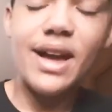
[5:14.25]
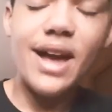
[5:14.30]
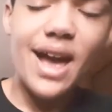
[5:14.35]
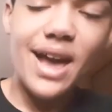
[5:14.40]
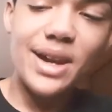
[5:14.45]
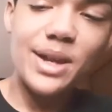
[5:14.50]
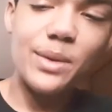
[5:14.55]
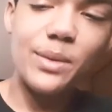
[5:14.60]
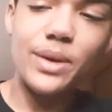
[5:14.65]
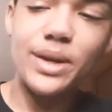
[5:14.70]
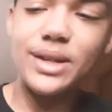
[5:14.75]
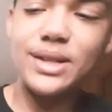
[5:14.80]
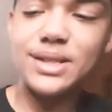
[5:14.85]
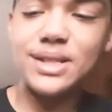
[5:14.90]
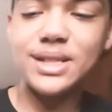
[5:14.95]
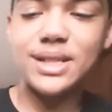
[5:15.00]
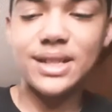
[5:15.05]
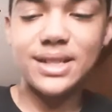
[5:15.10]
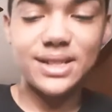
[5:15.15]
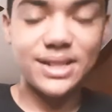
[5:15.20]

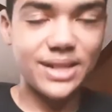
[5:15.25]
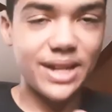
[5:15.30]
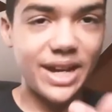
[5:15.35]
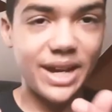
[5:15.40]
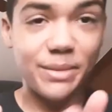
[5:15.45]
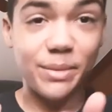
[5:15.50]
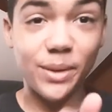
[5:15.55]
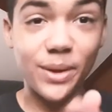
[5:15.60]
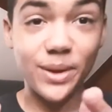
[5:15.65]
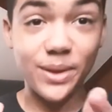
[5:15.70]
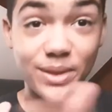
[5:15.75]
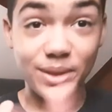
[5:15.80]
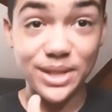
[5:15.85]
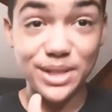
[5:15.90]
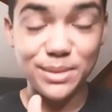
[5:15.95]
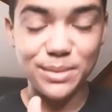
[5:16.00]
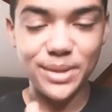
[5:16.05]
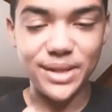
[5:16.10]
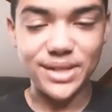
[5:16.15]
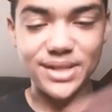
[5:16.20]
Anyways, let's take apart
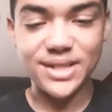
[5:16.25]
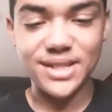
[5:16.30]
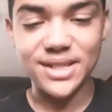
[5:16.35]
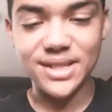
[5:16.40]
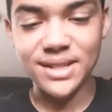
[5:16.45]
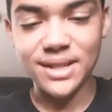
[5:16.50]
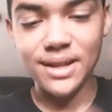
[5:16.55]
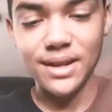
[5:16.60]
this piece.